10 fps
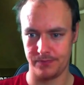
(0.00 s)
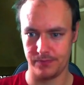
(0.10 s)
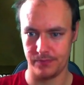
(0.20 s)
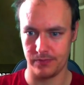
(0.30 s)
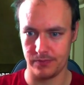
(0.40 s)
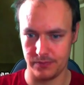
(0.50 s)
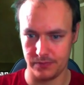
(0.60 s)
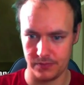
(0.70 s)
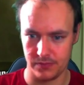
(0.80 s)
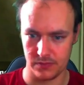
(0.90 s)

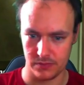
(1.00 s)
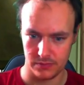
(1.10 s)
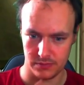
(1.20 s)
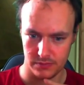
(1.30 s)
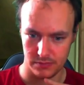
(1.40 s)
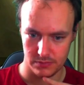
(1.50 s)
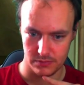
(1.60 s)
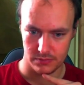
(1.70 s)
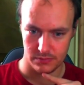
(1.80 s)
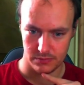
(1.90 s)

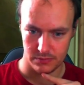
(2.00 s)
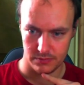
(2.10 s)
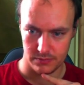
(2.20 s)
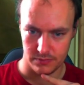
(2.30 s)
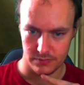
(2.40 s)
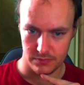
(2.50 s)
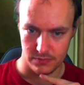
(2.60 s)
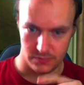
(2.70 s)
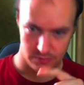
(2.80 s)
Nothing is said.